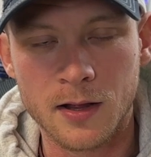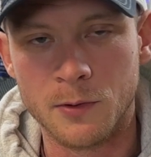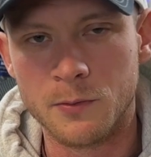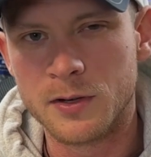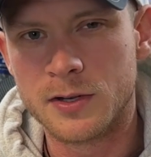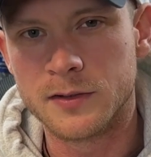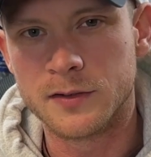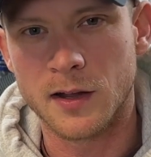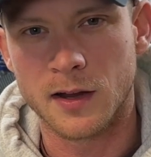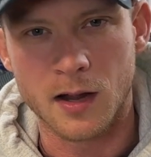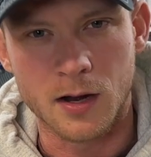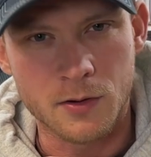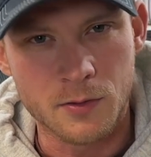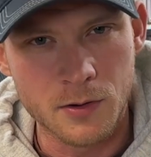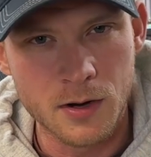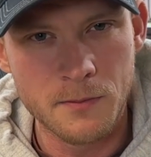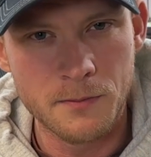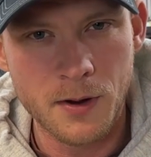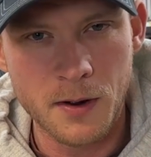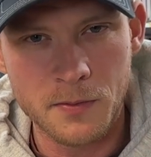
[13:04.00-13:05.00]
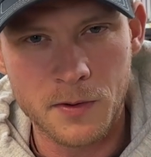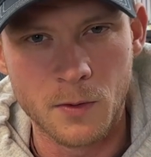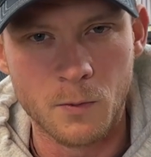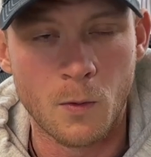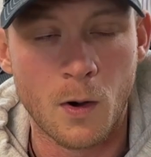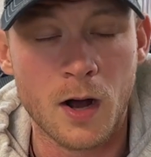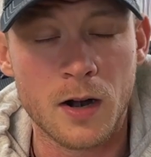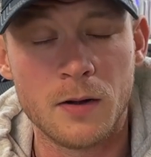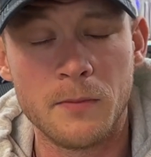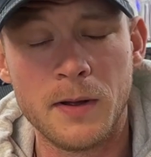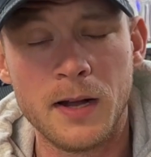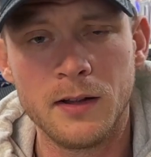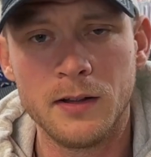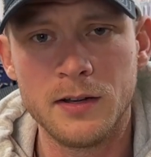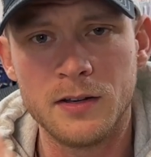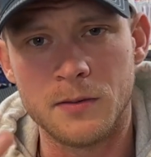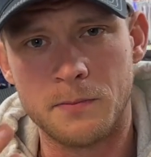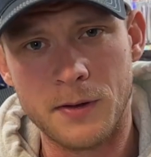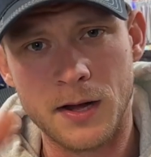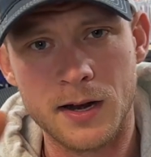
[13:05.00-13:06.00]
which is like a green pumpkin
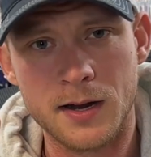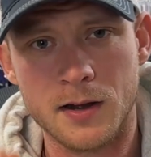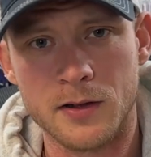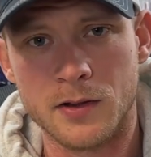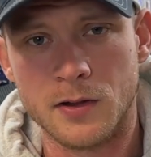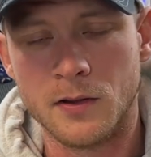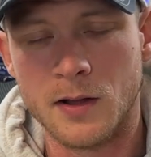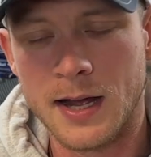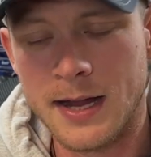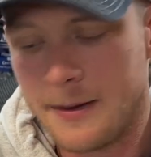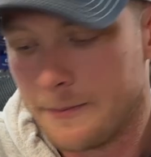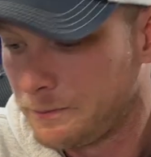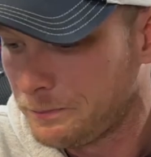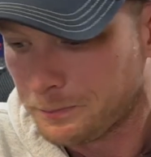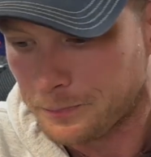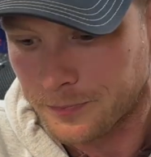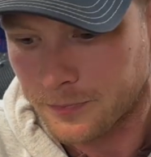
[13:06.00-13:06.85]
watermelon, depending on the light.